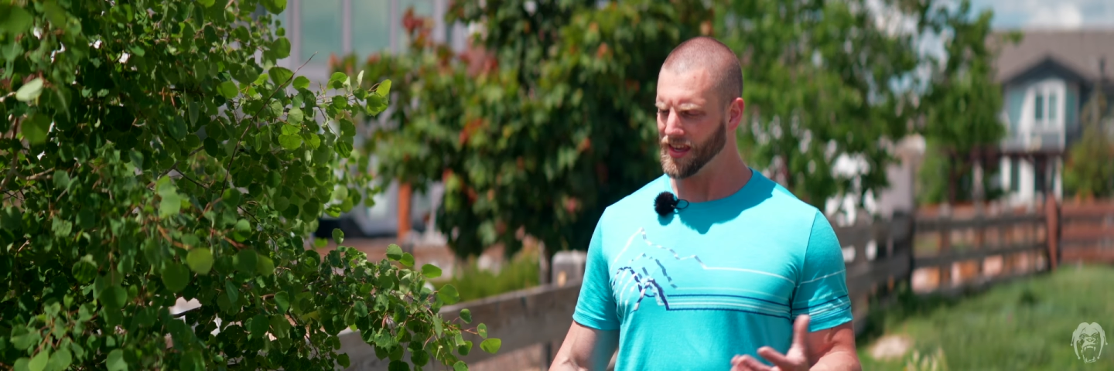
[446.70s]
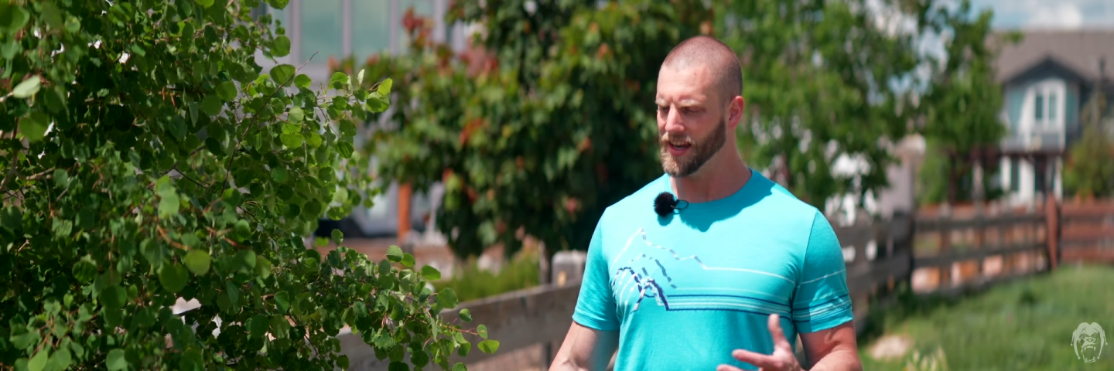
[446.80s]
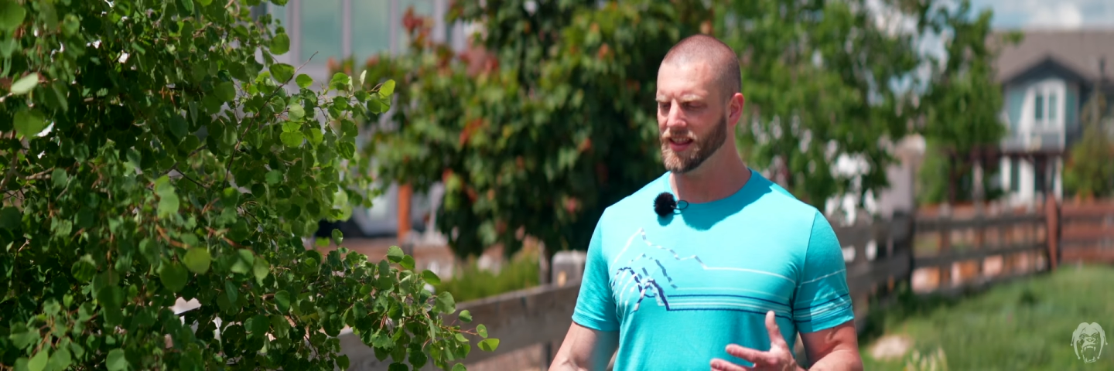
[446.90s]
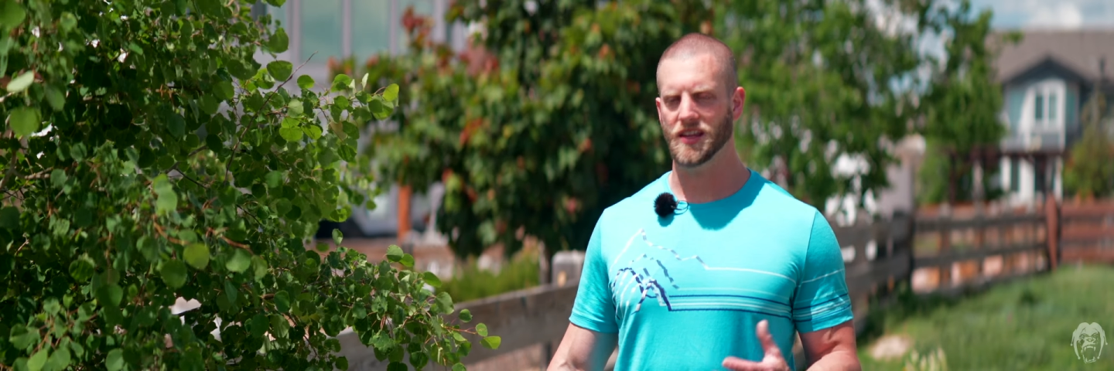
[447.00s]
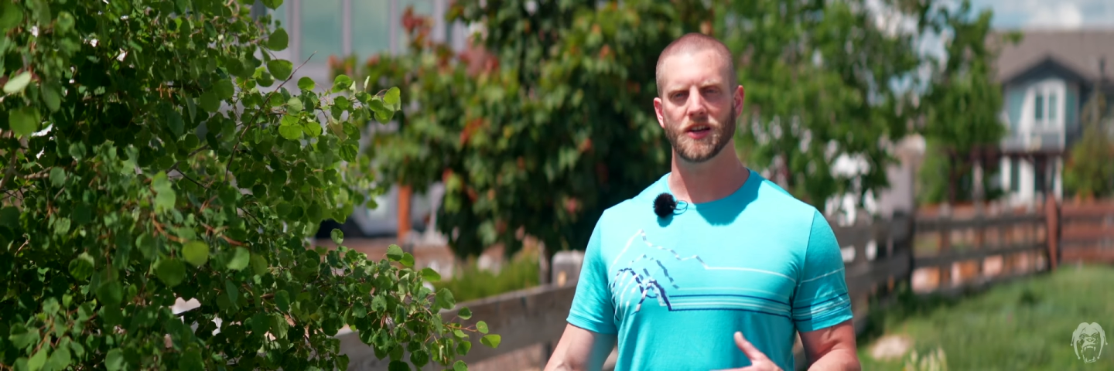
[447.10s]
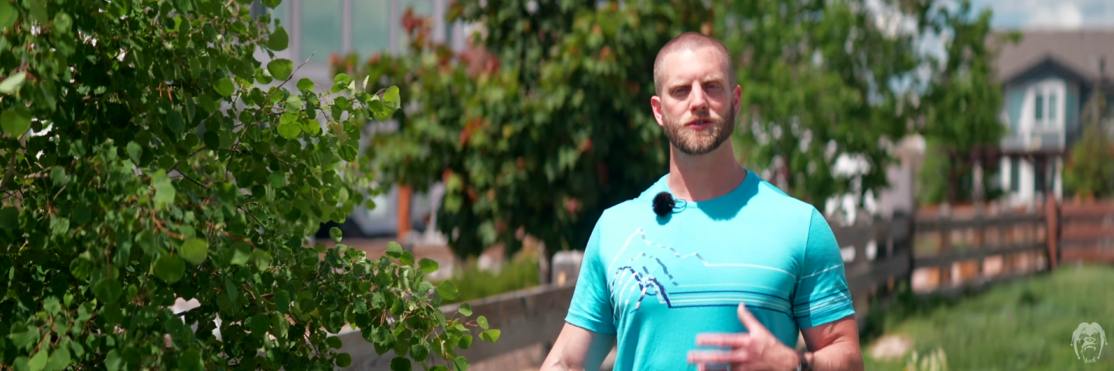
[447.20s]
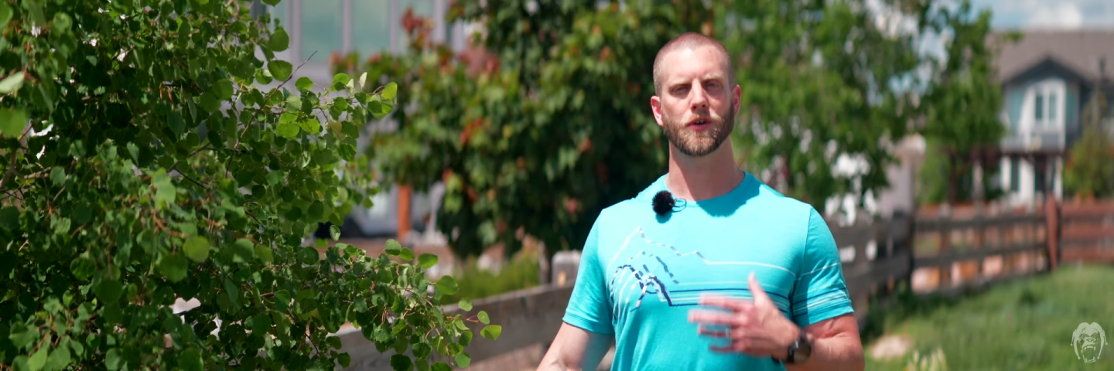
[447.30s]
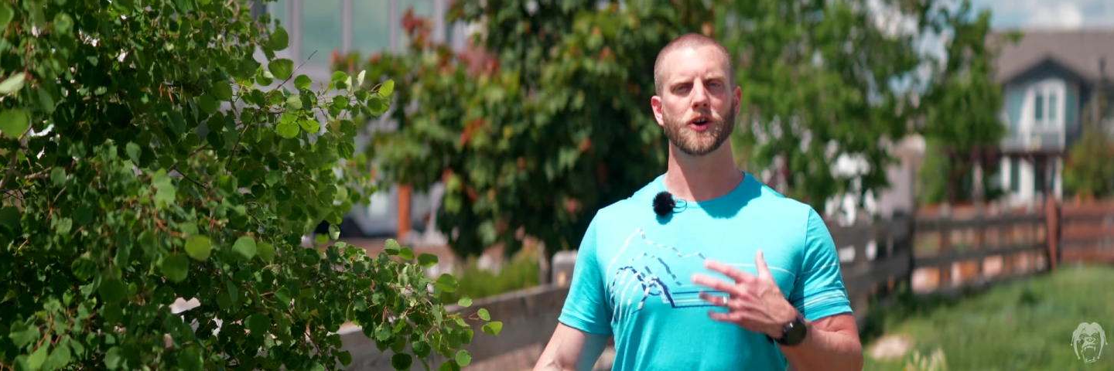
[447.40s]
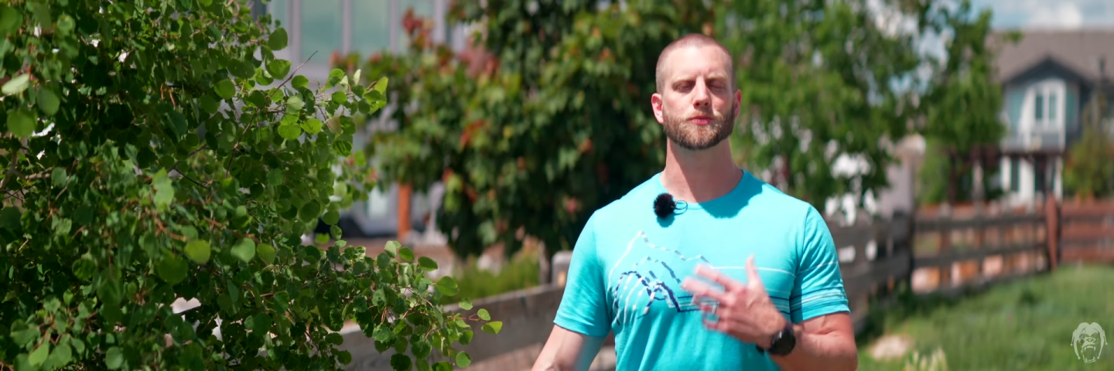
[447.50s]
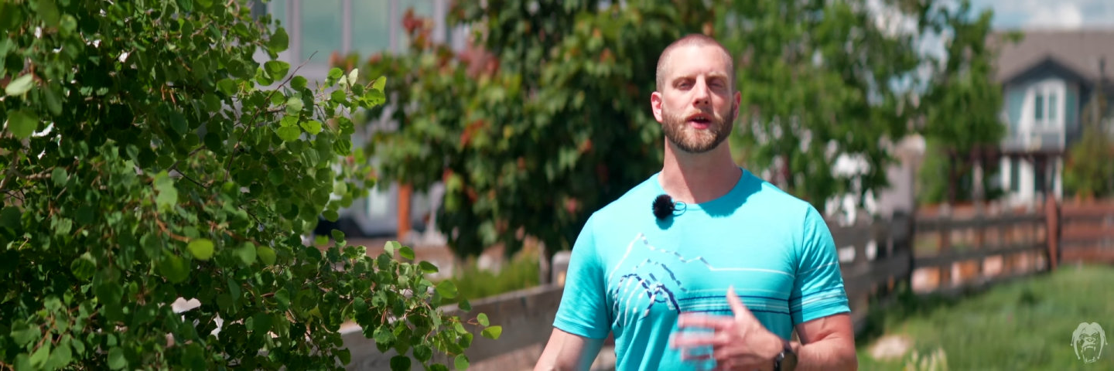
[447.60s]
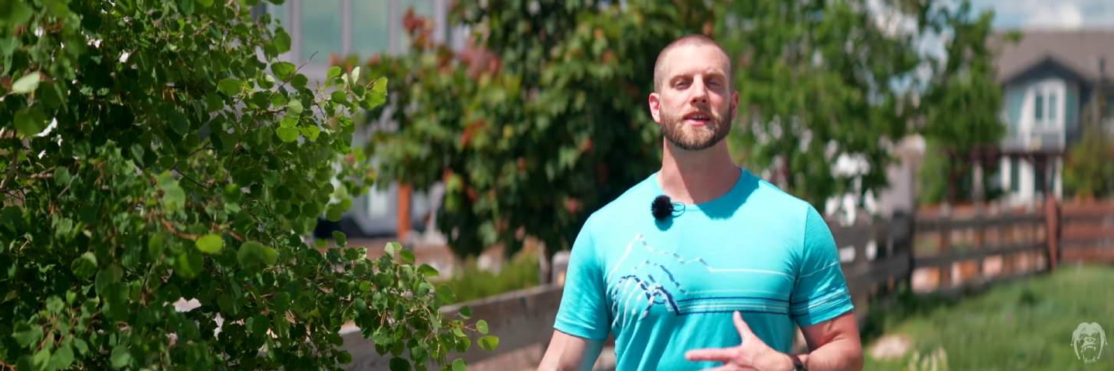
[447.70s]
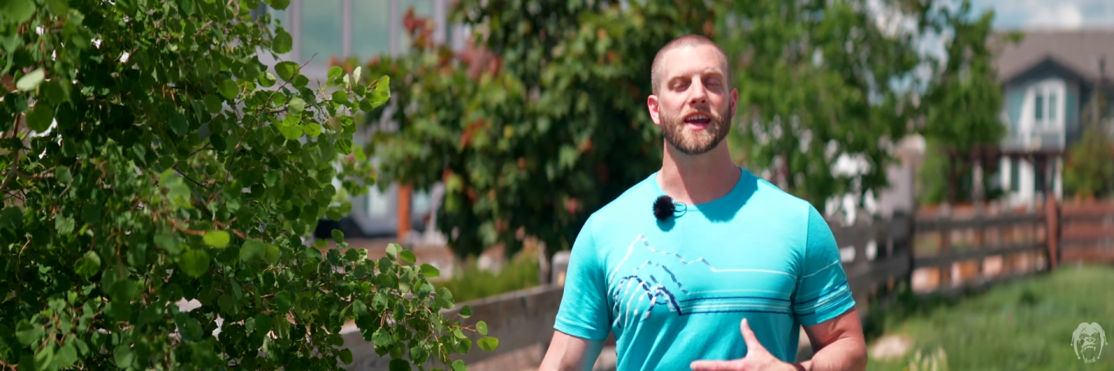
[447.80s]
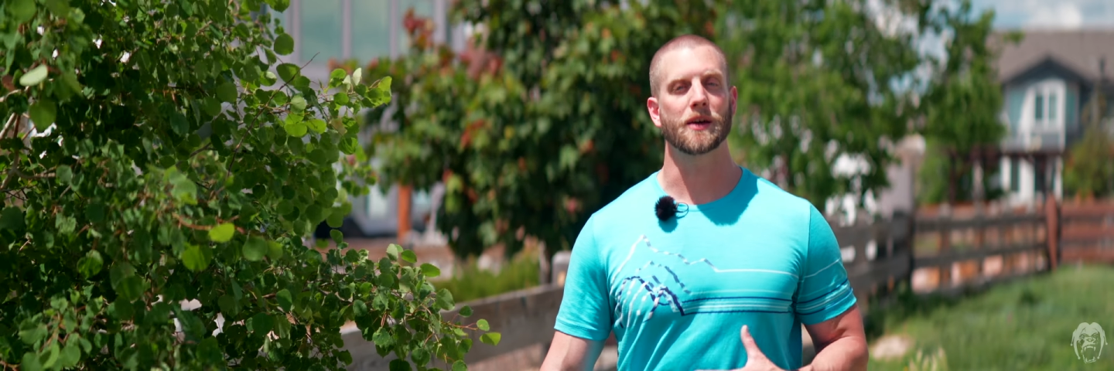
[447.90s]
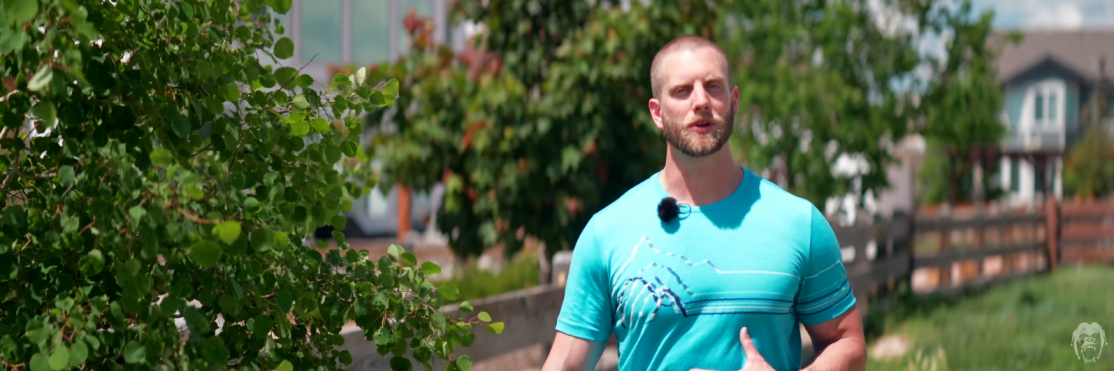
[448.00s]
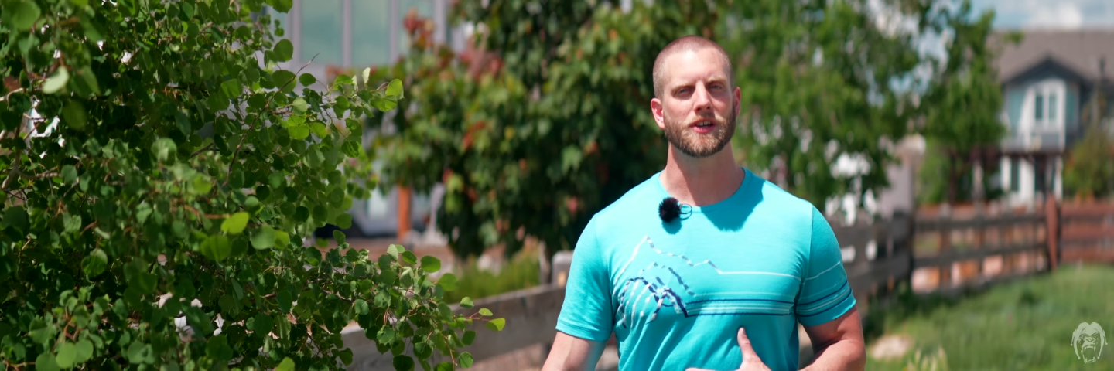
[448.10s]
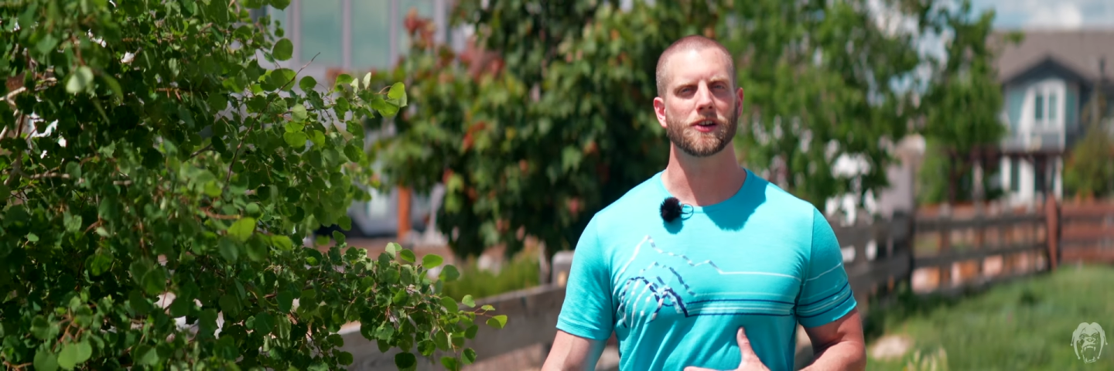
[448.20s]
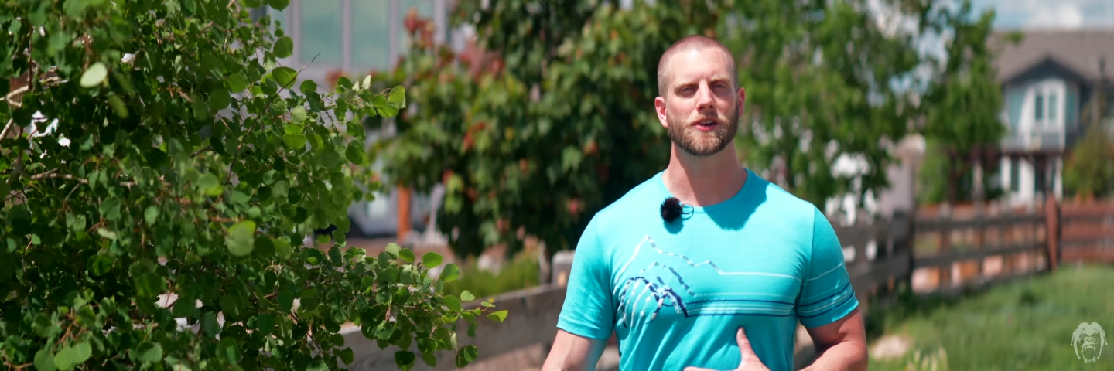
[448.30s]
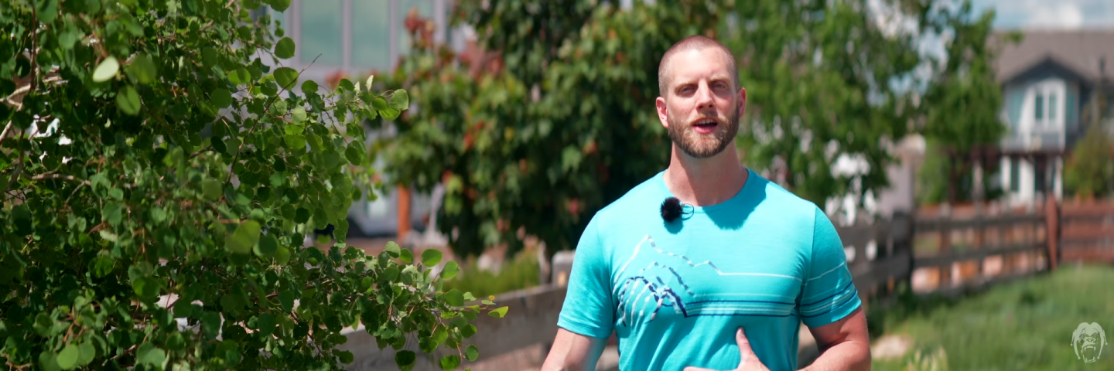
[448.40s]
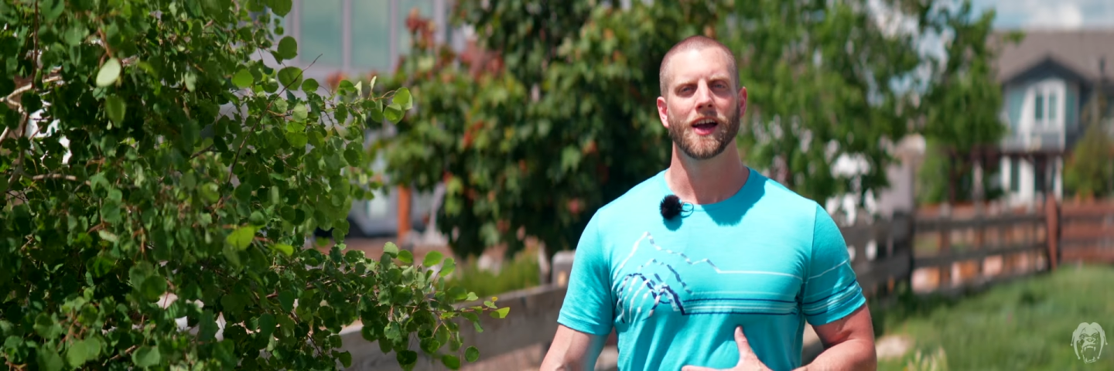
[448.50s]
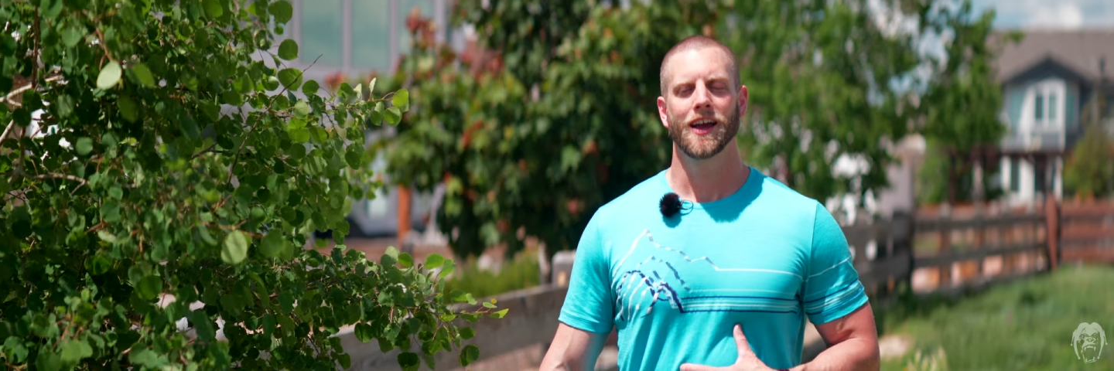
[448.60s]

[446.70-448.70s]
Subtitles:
And then as far as my camera gear,